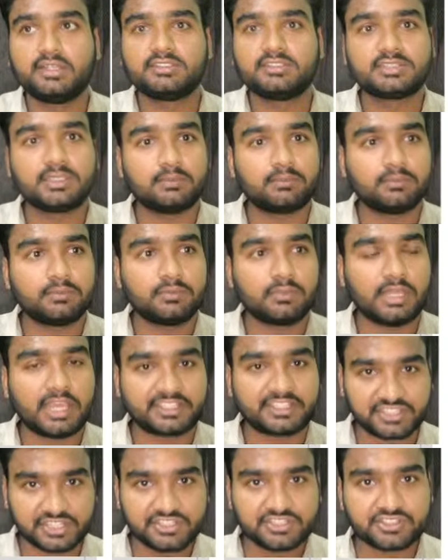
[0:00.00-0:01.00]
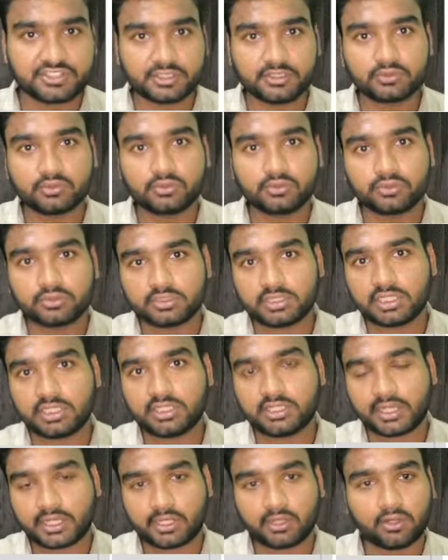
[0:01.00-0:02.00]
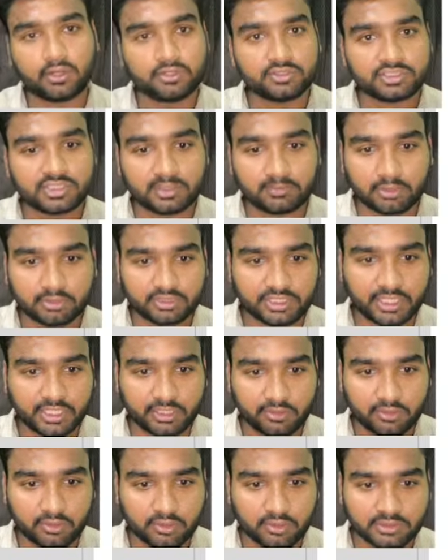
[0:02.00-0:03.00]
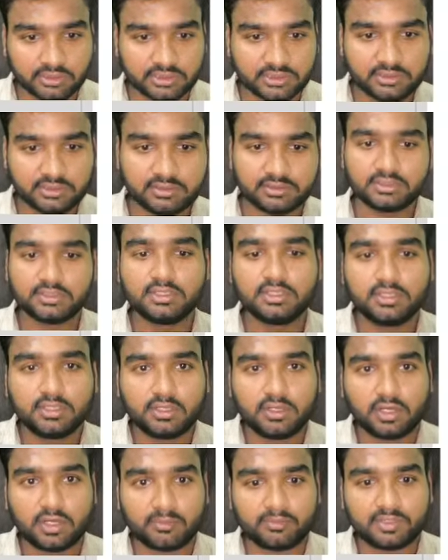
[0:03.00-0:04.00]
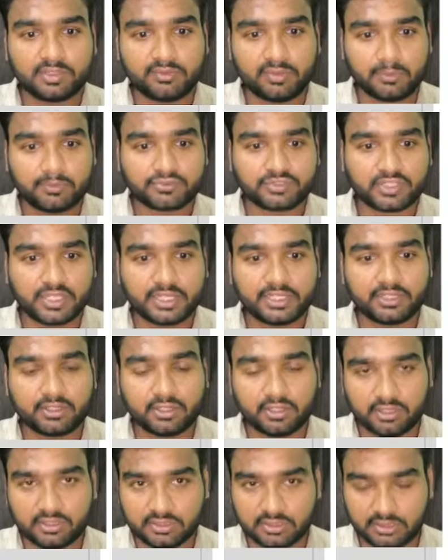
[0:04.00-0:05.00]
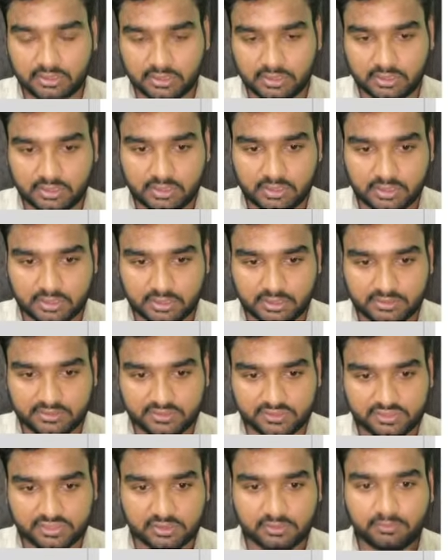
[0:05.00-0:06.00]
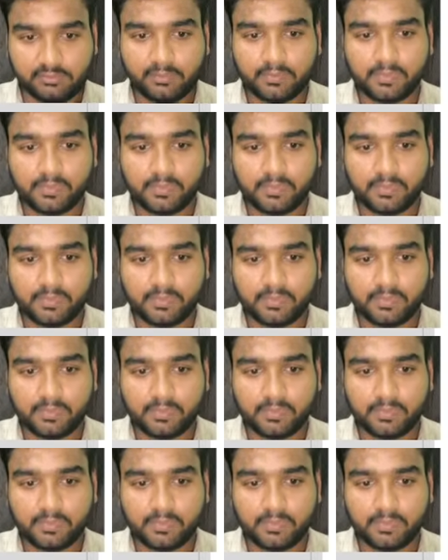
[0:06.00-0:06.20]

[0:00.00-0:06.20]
some extension to know the technology about the technology of the website or system.